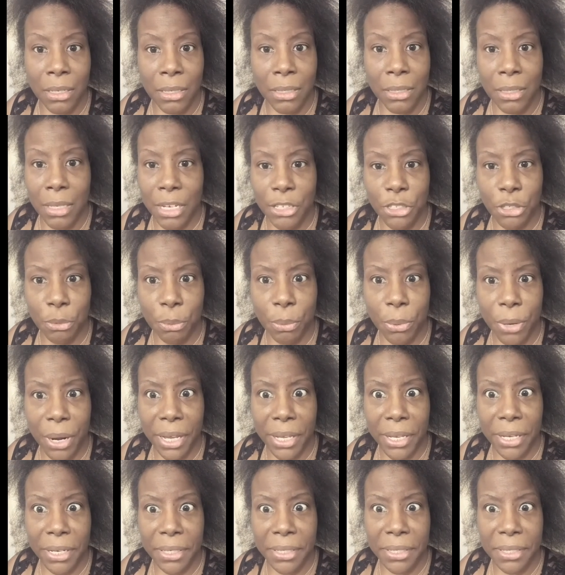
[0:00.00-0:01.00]
natural
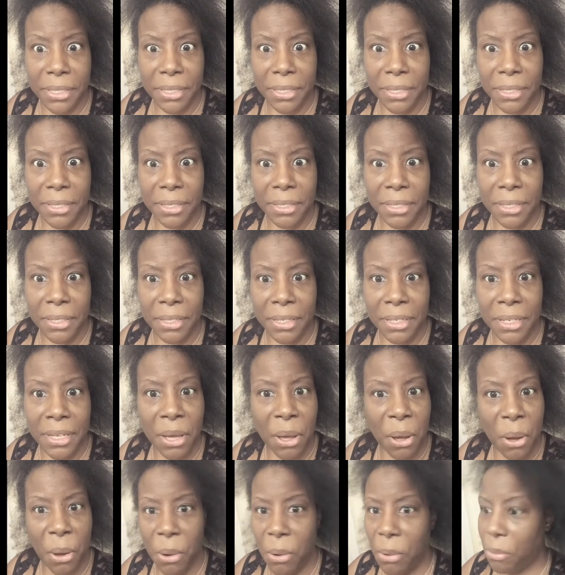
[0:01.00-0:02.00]
products,
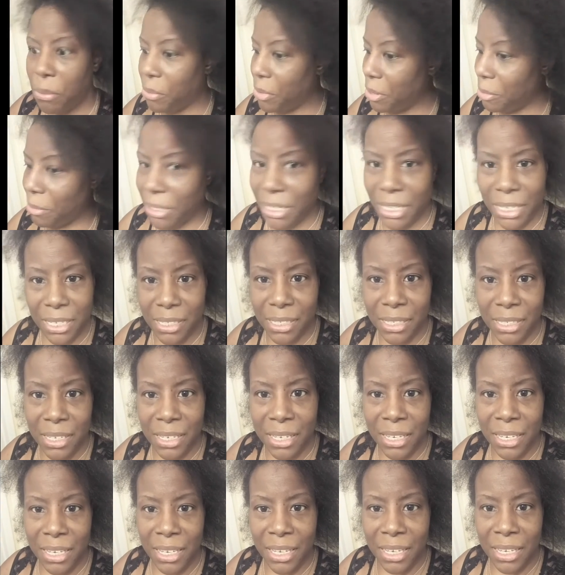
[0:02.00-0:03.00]
home remedies,
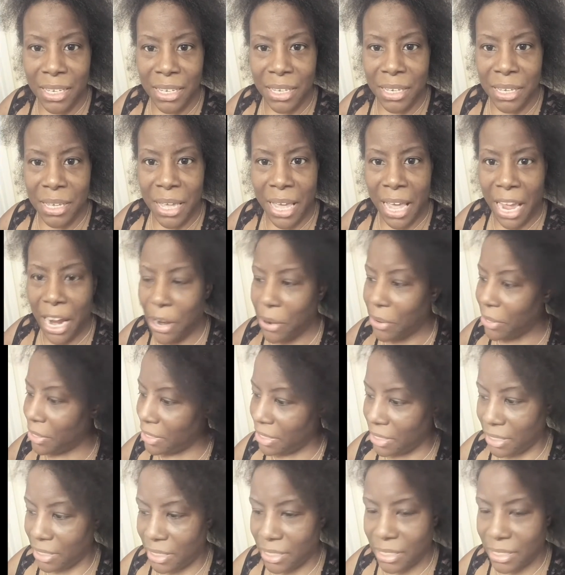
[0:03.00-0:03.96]
heritage,